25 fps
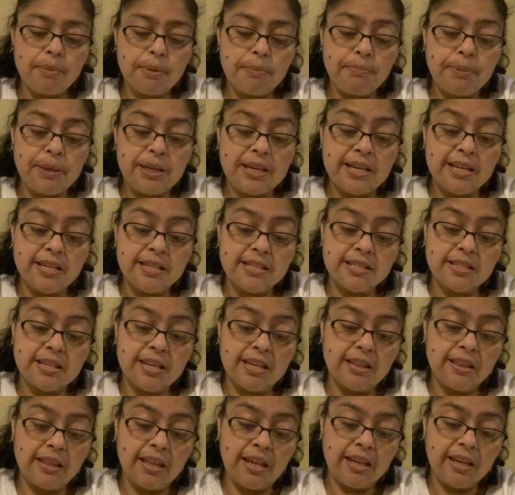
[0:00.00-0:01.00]

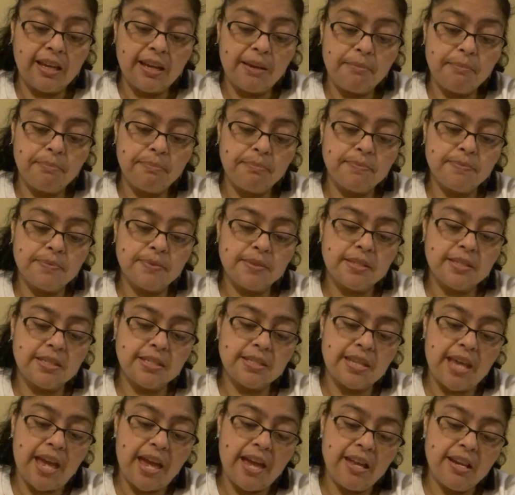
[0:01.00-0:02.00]
because like I
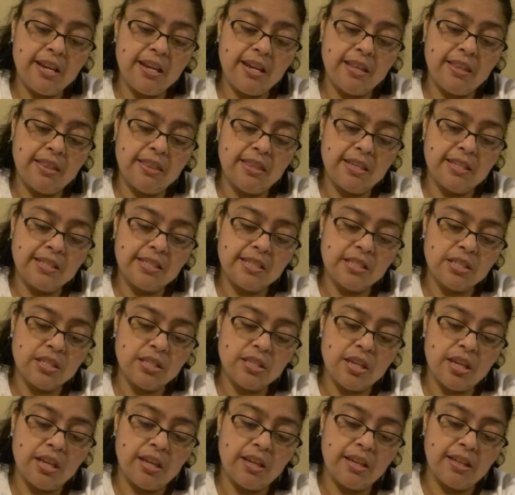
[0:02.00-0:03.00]
said, this is